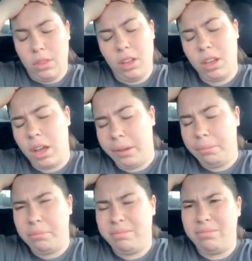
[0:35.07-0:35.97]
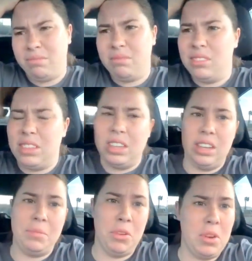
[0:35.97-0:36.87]
Well, I'm
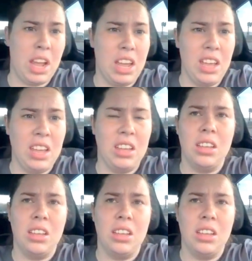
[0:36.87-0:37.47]
doing it.